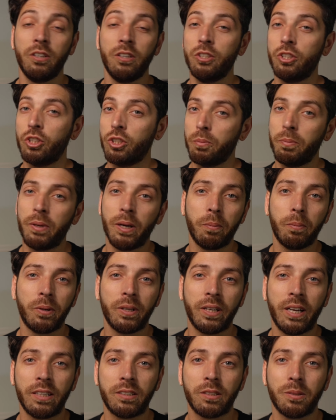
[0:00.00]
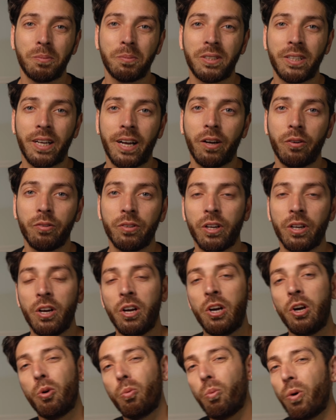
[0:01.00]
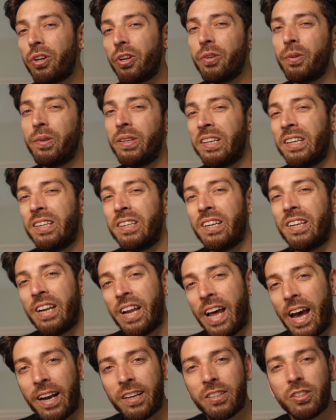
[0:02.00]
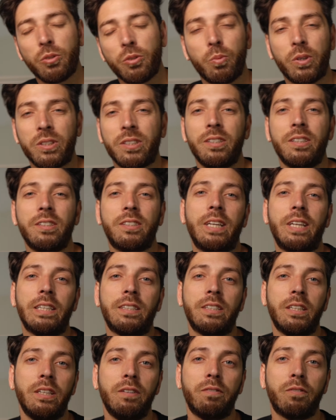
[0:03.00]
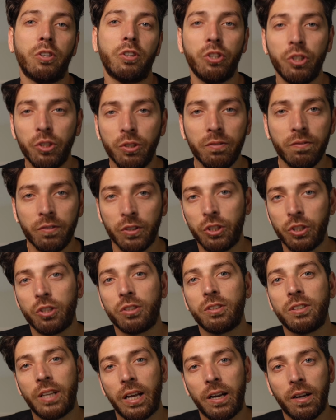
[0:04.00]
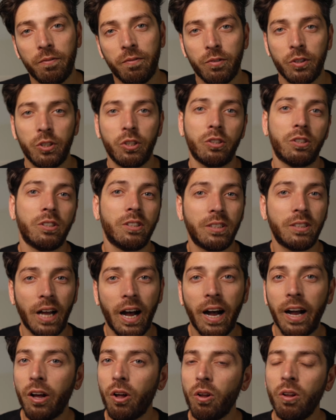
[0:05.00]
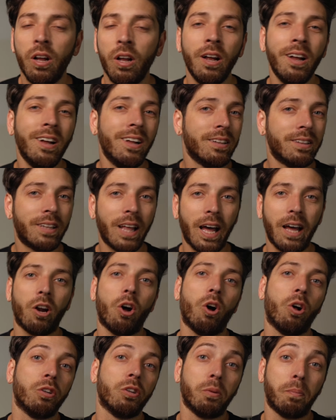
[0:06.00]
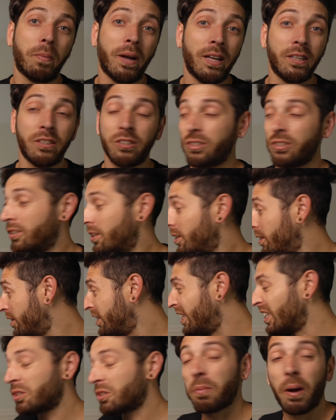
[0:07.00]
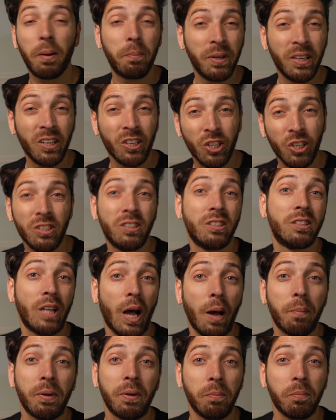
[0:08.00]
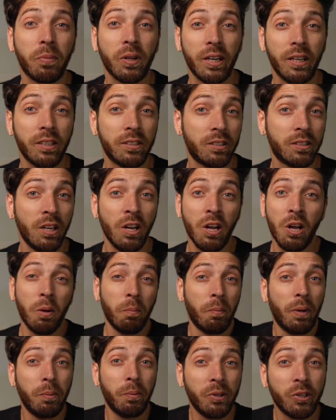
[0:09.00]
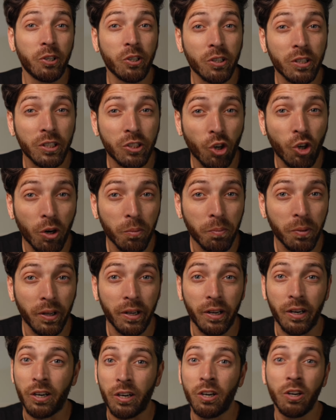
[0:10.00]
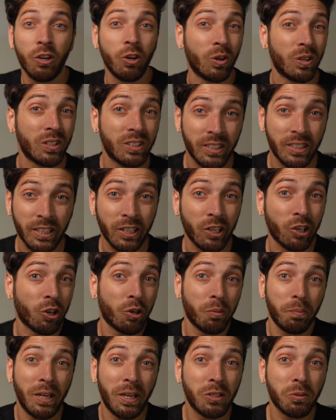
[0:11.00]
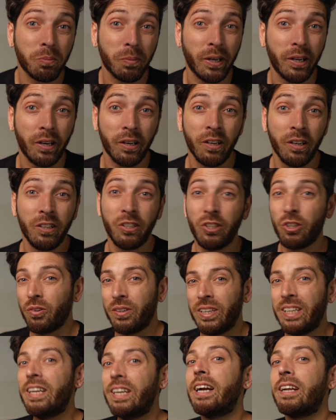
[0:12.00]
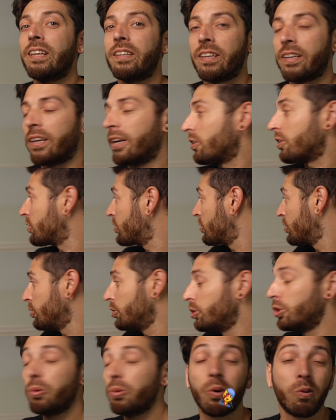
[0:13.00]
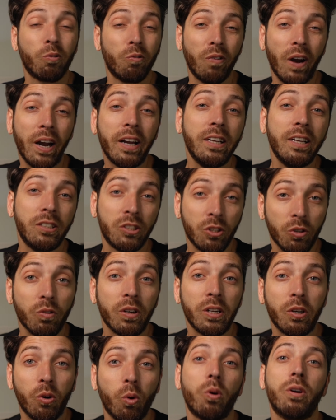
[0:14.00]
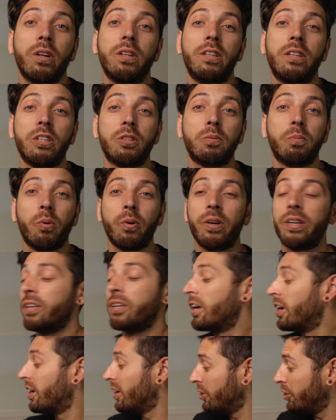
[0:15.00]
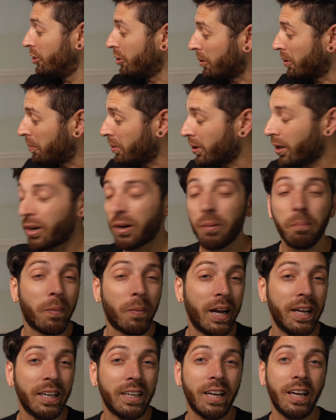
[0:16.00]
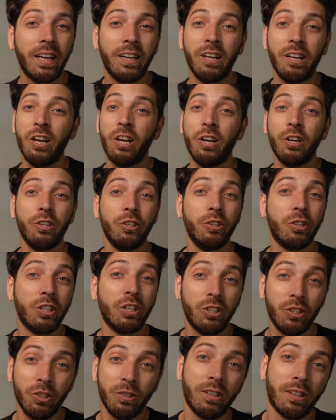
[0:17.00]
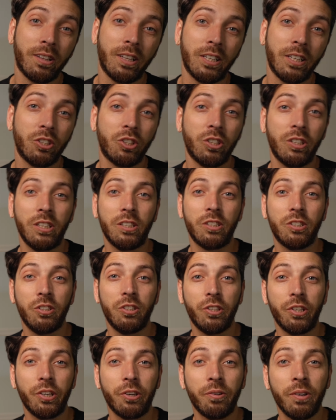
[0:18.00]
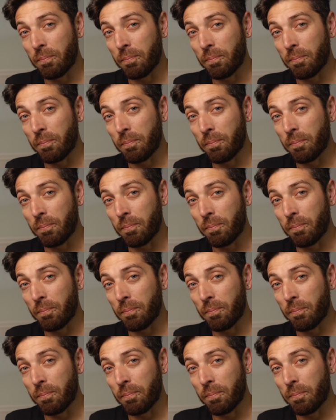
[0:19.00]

Should be able to get some sound. What do you need next? What's a necessity for you, for your setup, for your style? That all depends. This might be a good stopping place. Maybe you're a guitar player or a singer or a bass player. You don't need anything else. You are ready to record at this point. You can plug a mic in, you can do the things you need to do.